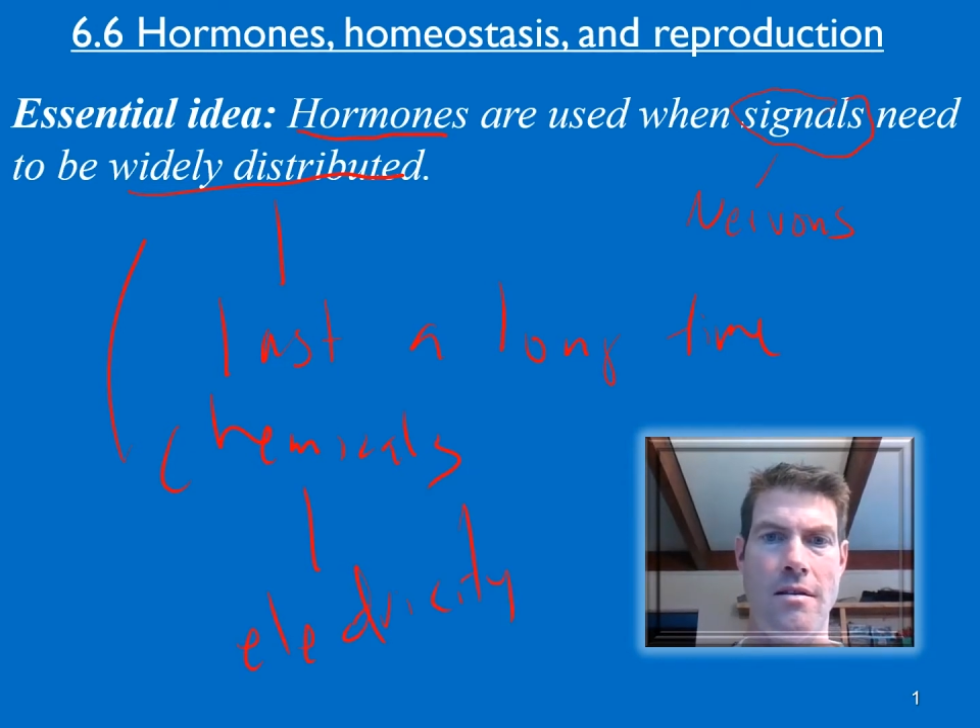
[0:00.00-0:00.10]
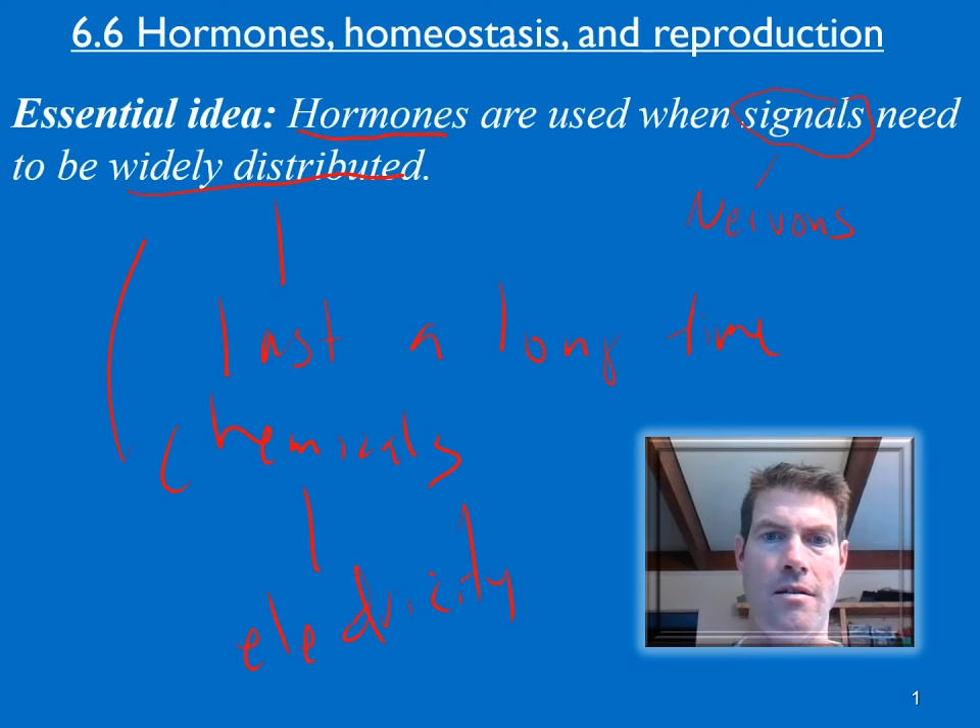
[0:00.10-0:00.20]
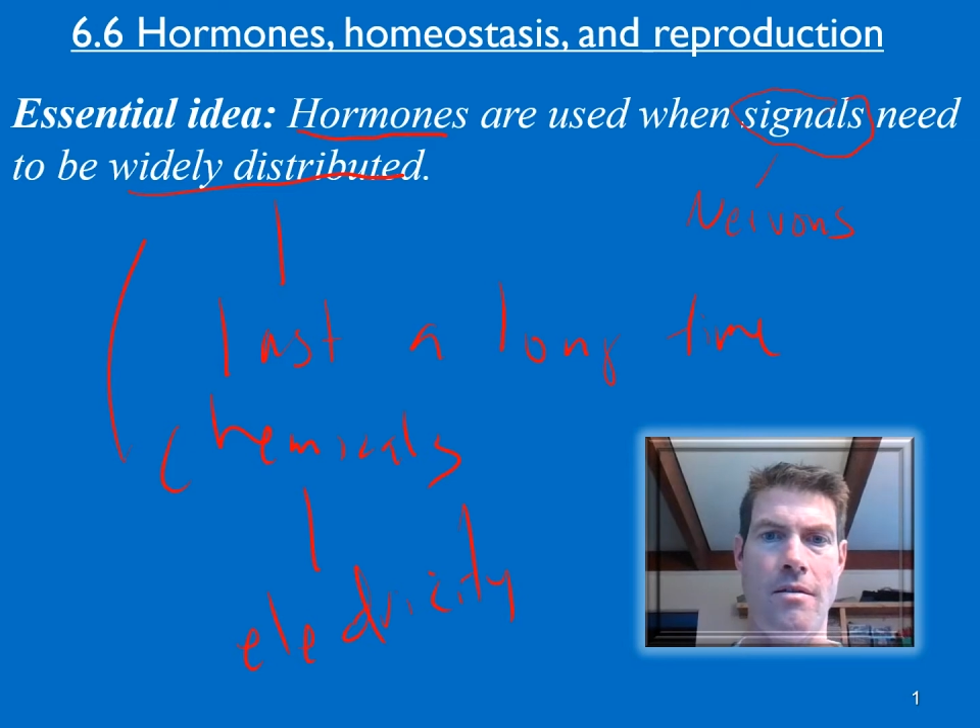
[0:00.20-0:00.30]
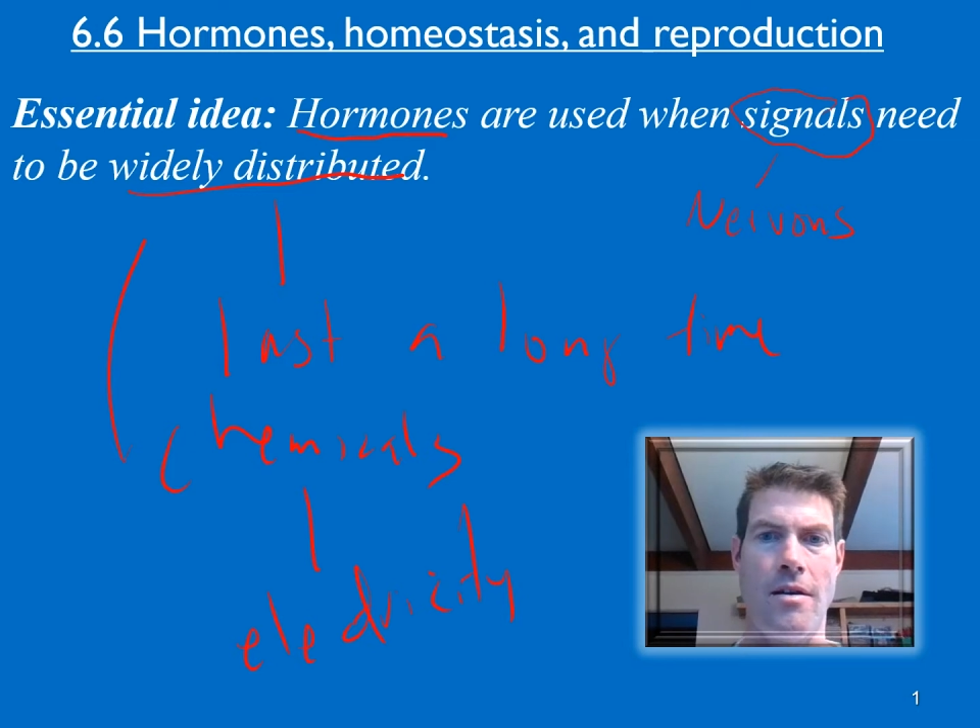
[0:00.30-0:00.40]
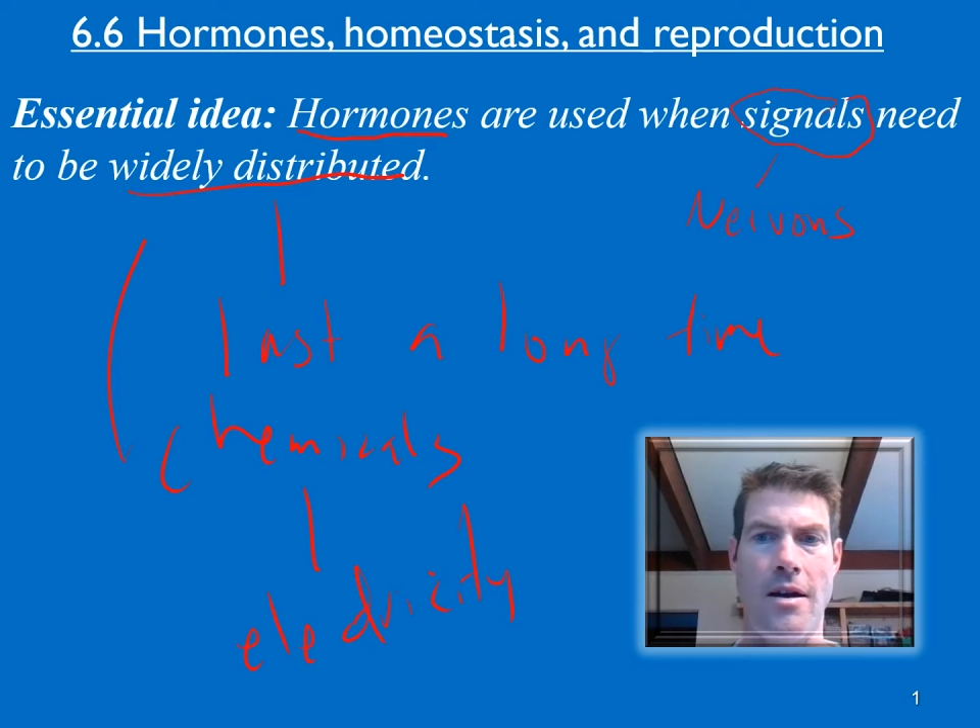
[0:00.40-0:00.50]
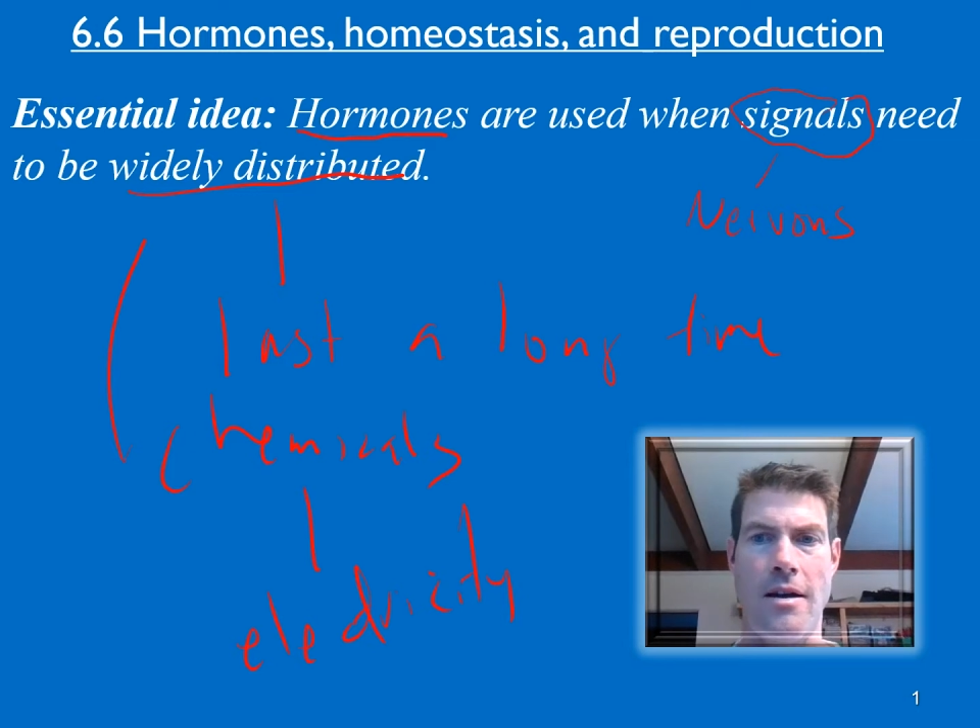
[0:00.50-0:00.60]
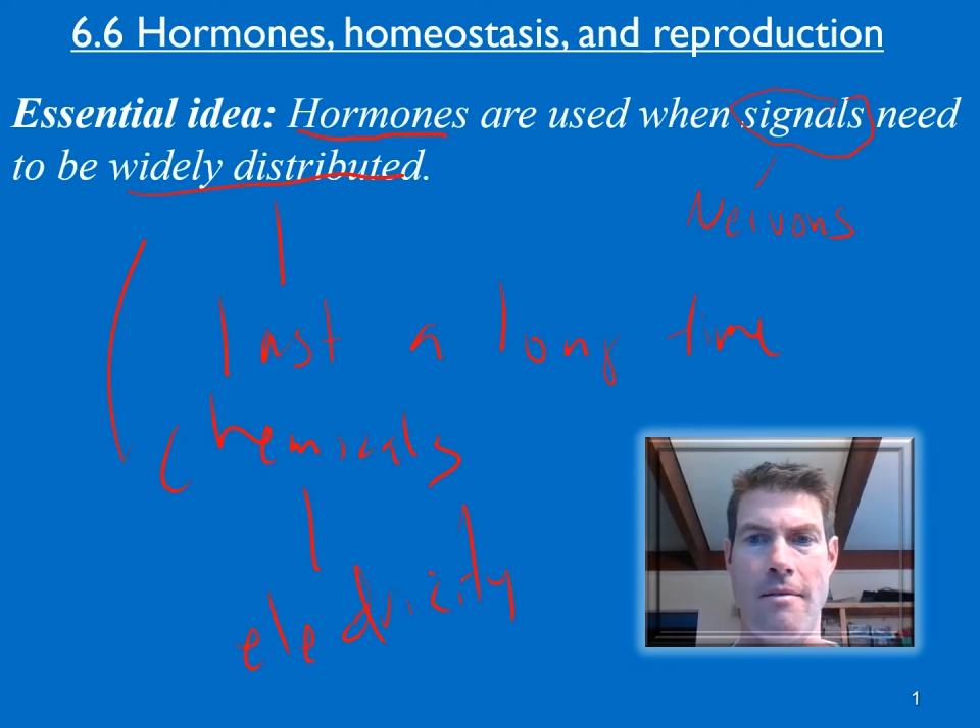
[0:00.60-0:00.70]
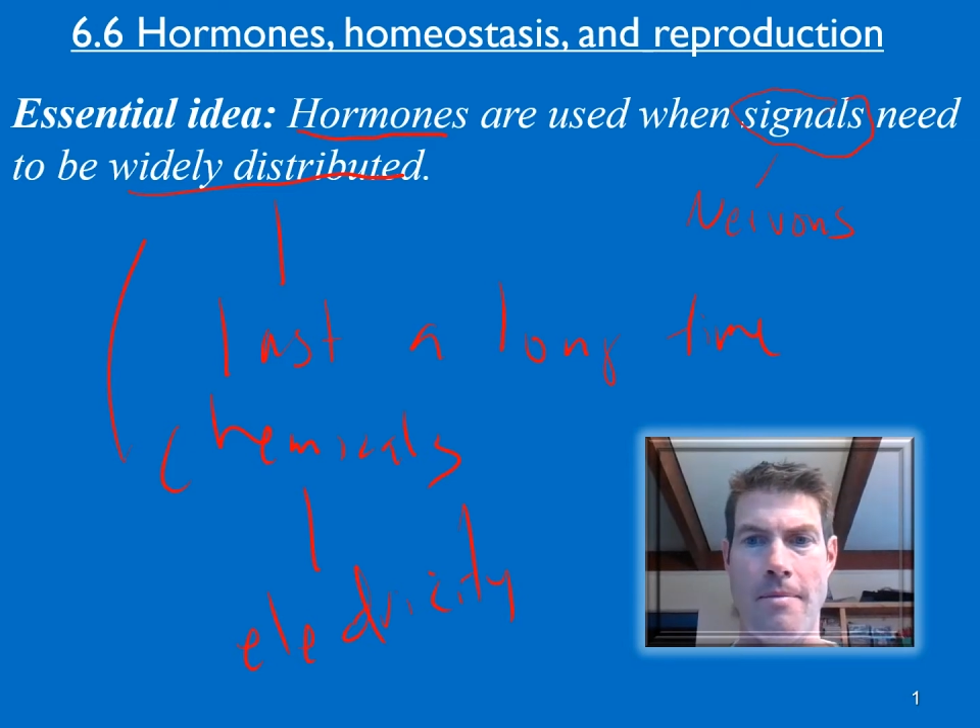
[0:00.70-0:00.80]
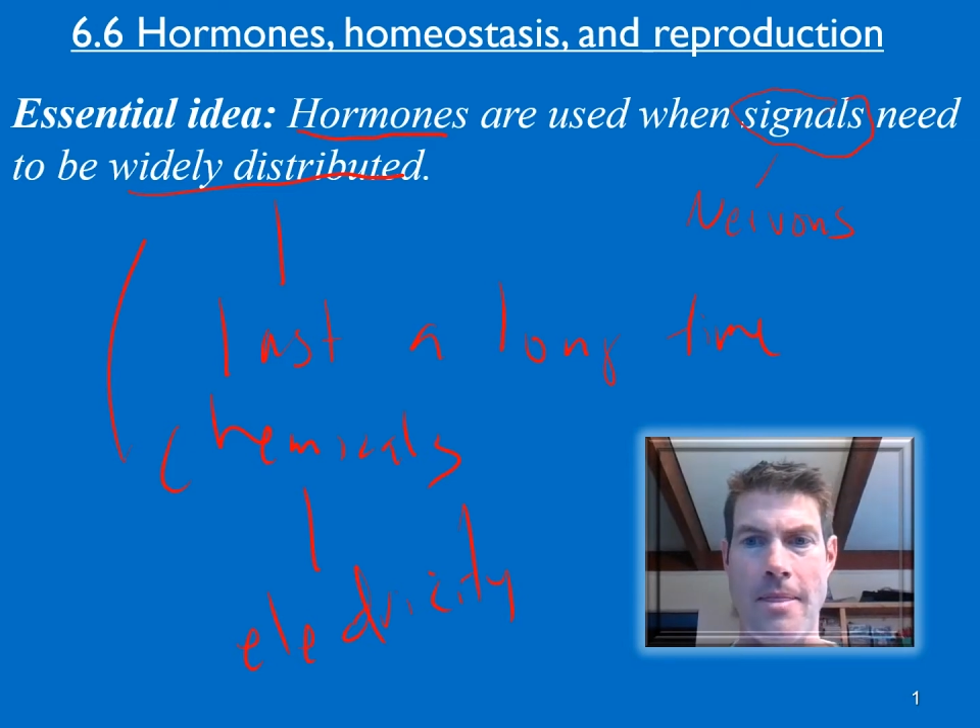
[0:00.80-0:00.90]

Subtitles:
Okay,